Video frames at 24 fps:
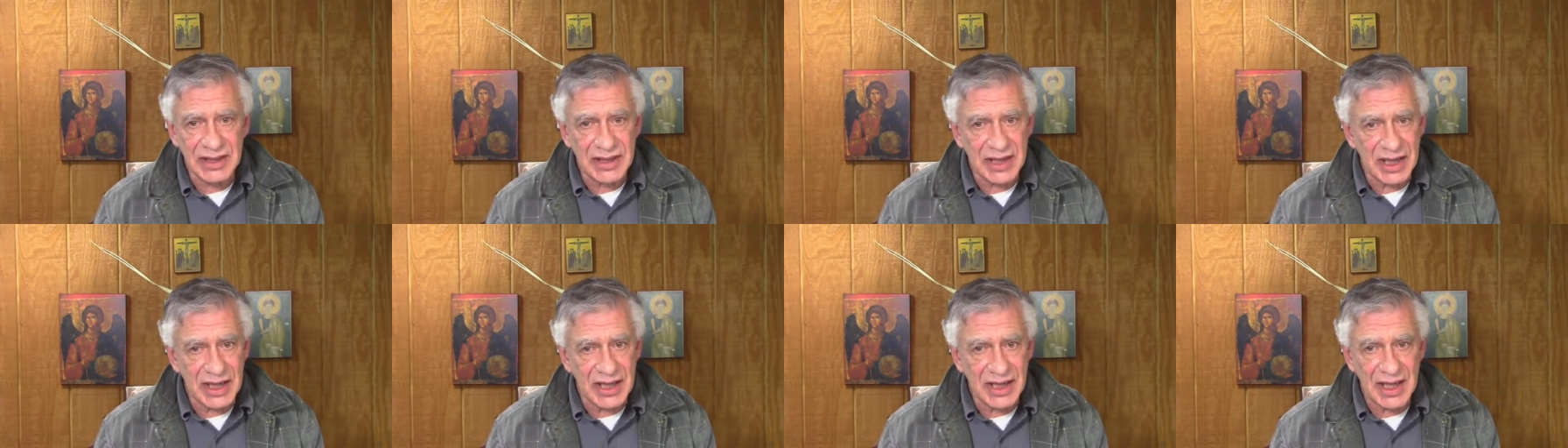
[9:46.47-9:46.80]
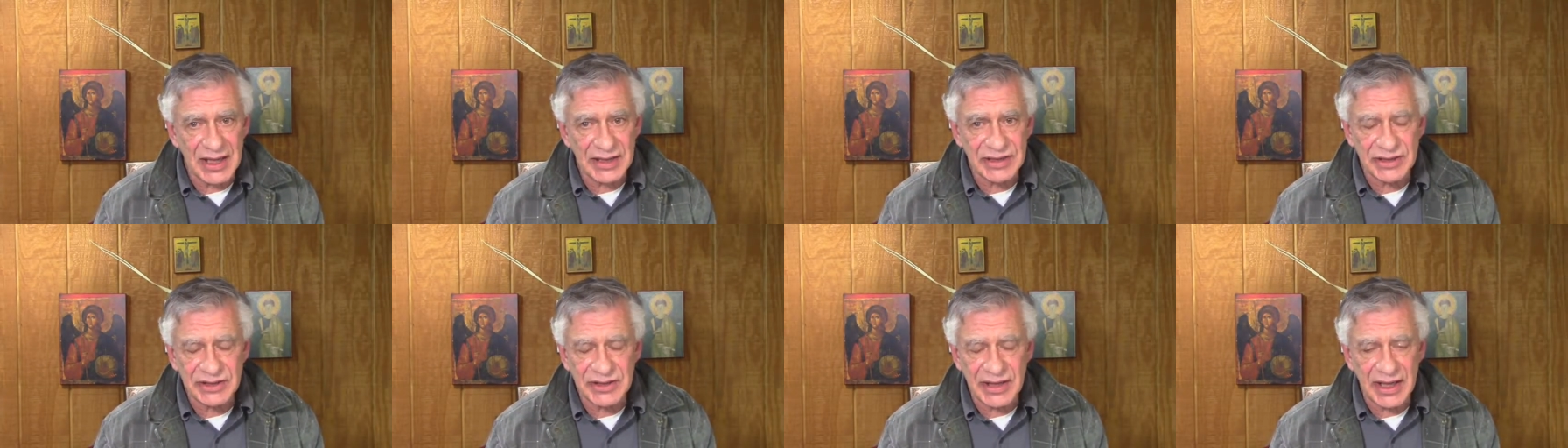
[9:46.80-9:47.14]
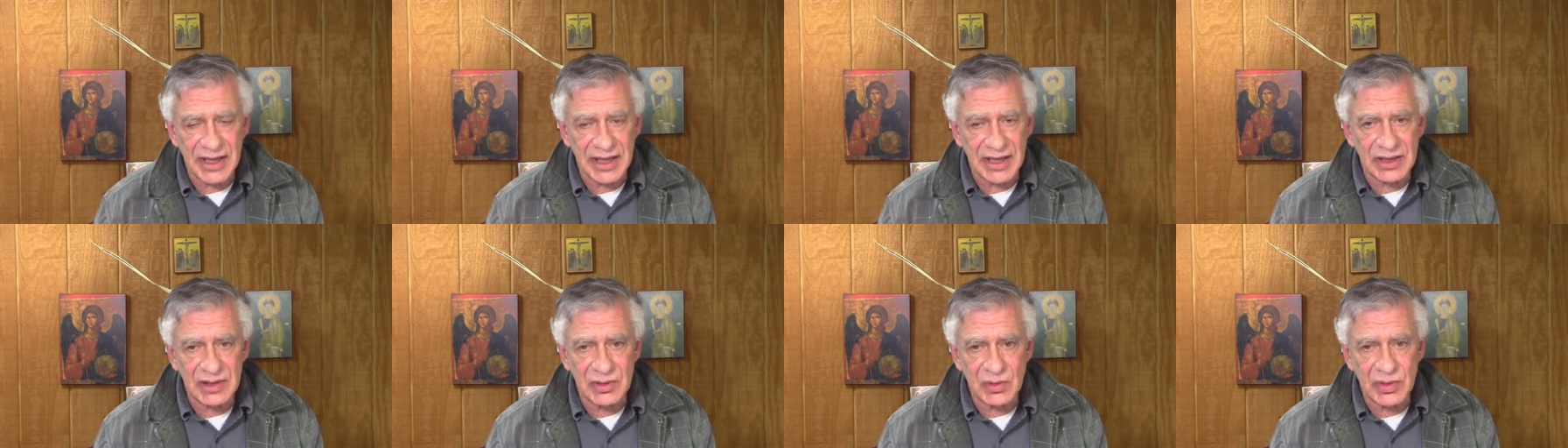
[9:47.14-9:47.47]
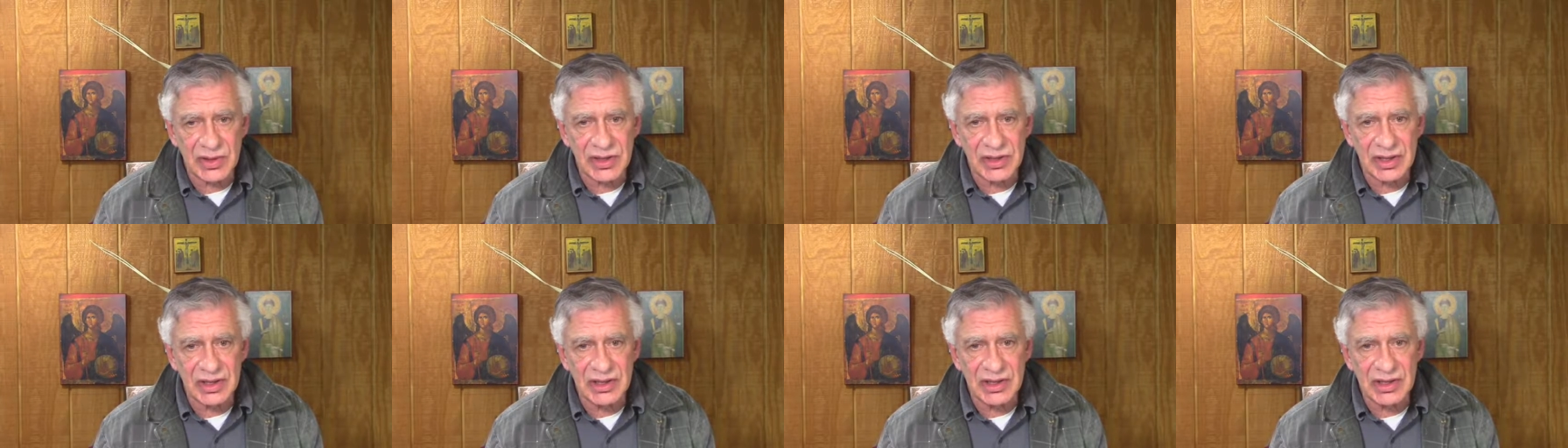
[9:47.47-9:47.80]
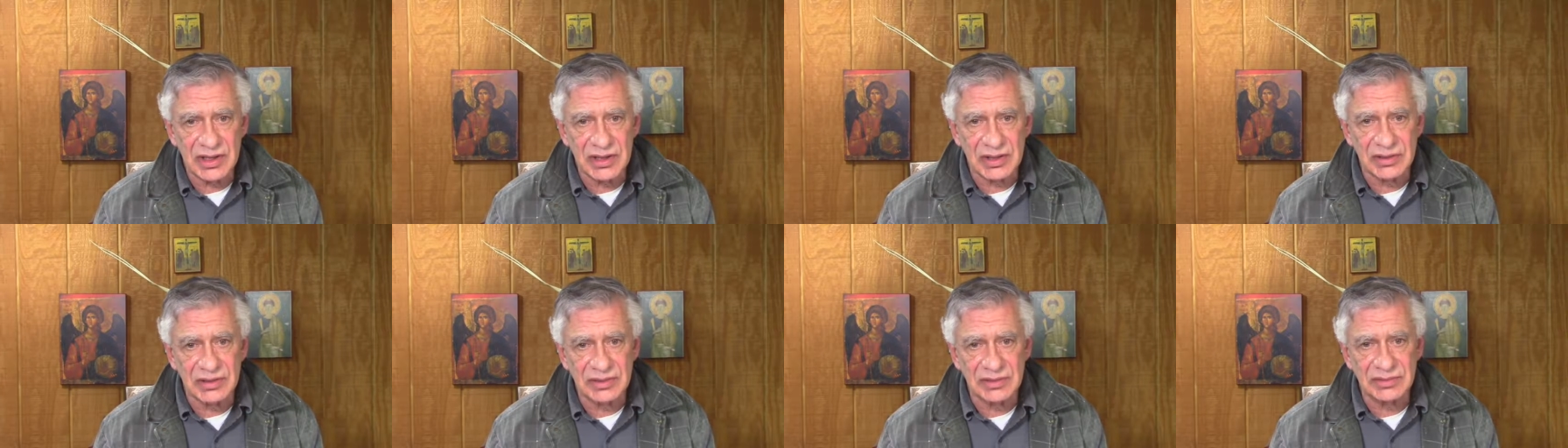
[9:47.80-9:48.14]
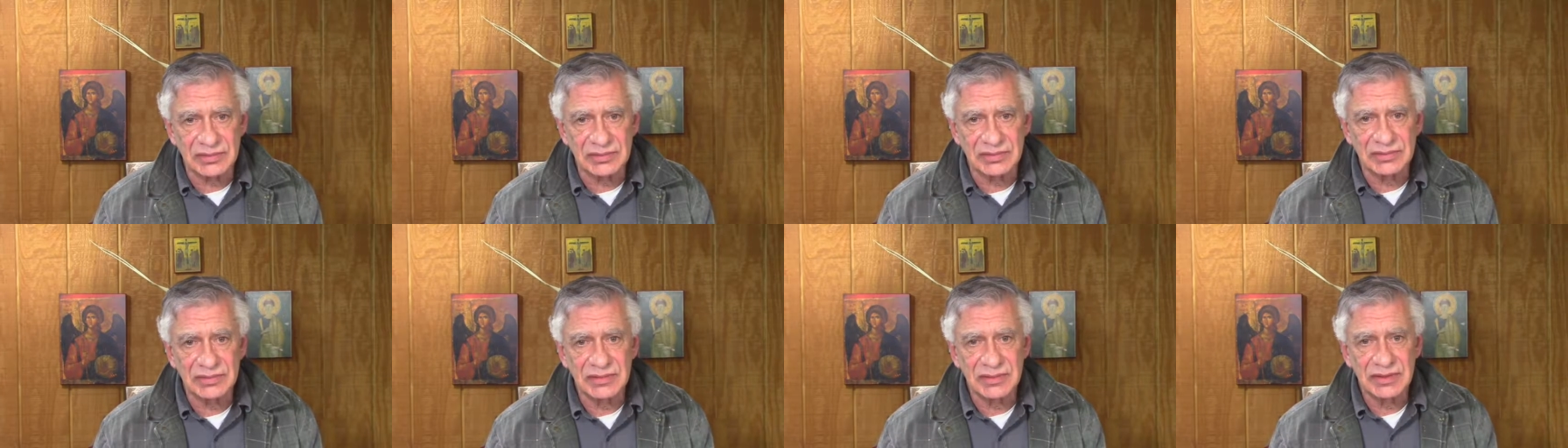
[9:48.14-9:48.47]
and cannot stand with the
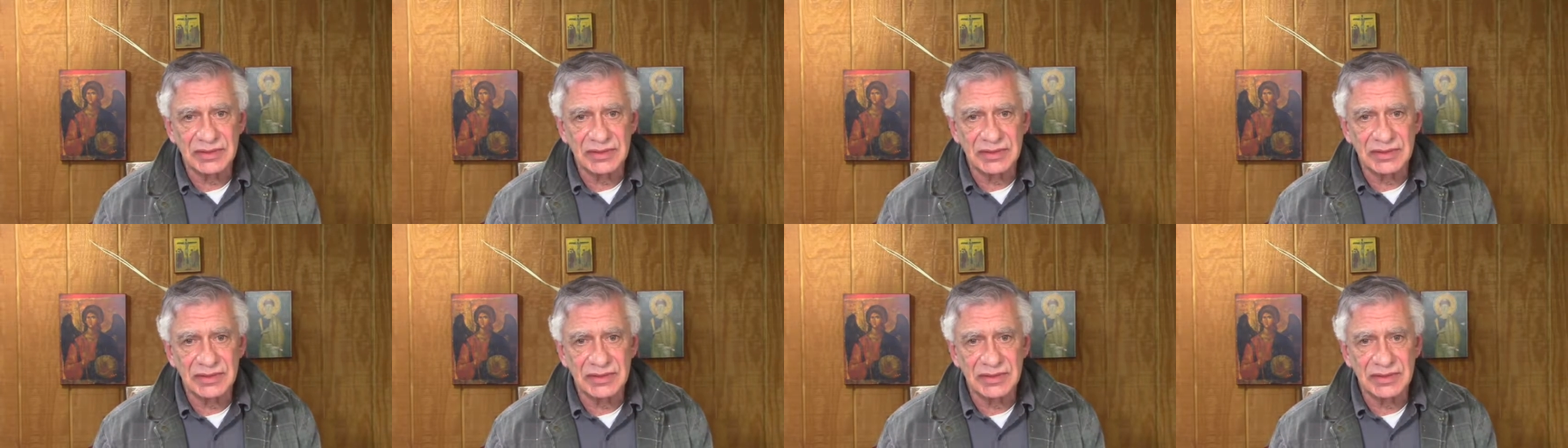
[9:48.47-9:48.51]
new.